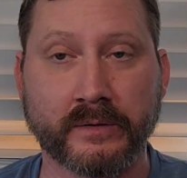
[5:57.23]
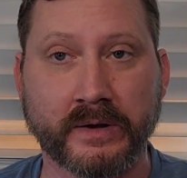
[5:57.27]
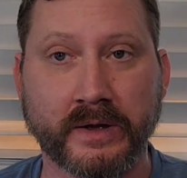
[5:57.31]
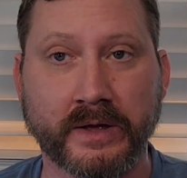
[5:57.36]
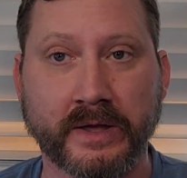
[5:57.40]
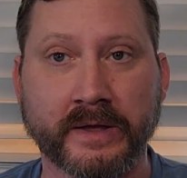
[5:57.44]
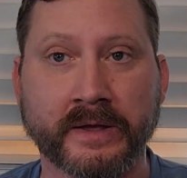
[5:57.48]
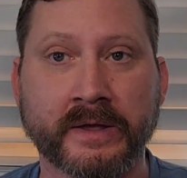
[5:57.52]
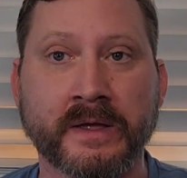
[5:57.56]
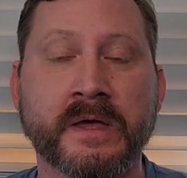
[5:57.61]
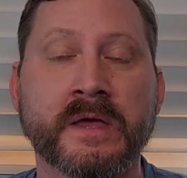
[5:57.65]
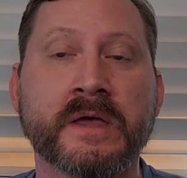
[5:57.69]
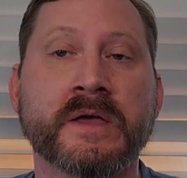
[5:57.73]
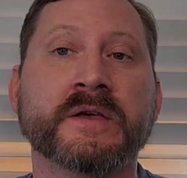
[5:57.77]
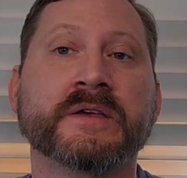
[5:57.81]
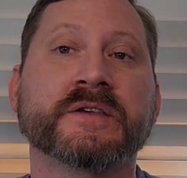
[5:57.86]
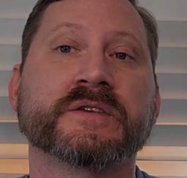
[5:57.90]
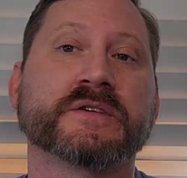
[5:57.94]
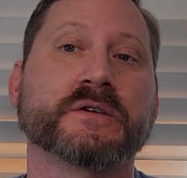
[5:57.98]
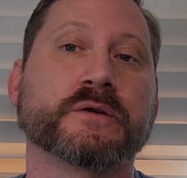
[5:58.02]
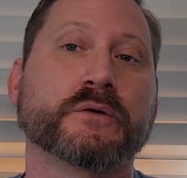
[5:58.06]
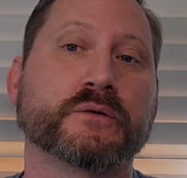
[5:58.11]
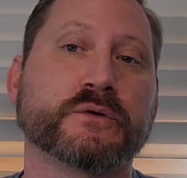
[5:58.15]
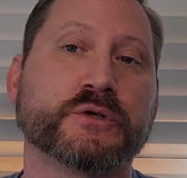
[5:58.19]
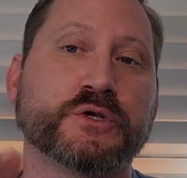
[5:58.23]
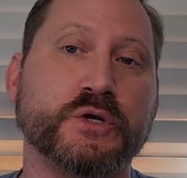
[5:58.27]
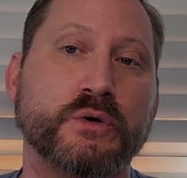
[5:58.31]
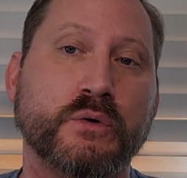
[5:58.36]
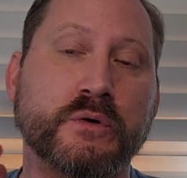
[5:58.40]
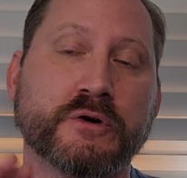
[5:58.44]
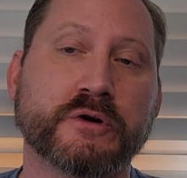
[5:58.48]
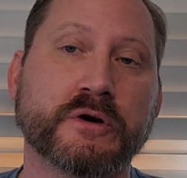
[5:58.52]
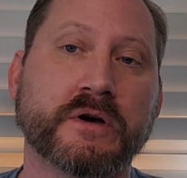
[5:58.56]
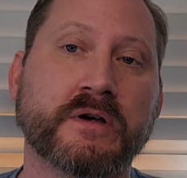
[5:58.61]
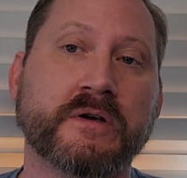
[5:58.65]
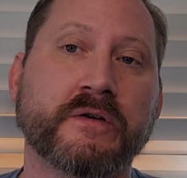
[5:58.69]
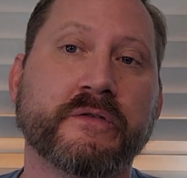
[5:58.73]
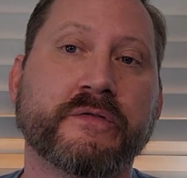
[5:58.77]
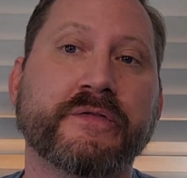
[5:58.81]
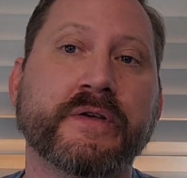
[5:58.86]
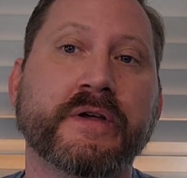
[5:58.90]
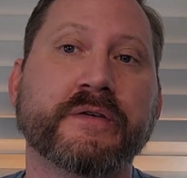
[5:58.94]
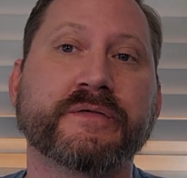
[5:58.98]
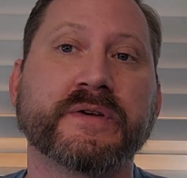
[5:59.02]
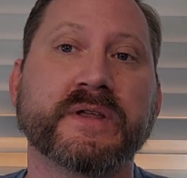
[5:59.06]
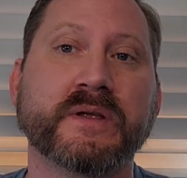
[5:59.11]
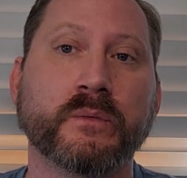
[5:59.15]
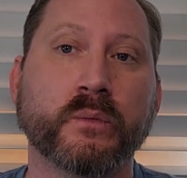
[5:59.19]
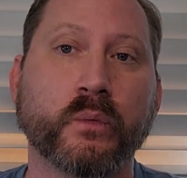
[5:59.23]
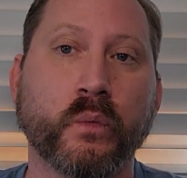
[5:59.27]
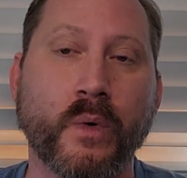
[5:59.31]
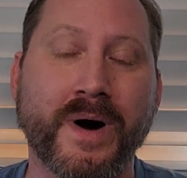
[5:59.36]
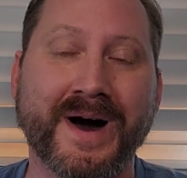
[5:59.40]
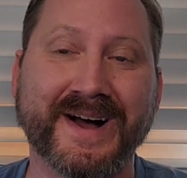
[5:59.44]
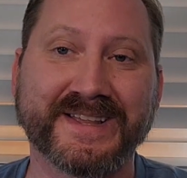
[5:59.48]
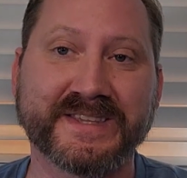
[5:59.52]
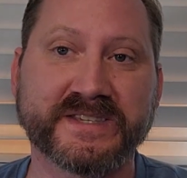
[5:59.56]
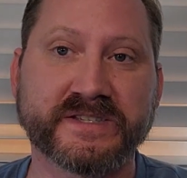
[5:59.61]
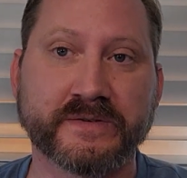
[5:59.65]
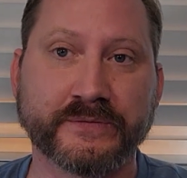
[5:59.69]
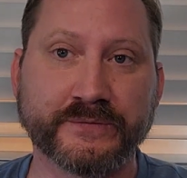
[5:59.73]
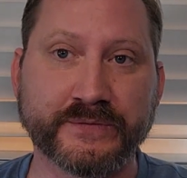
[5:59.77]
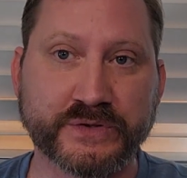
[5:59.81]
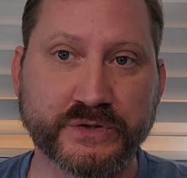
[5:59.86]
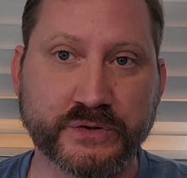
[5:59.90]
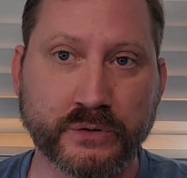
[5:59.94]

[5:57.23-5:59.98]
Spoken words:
Okay, so 250 watts of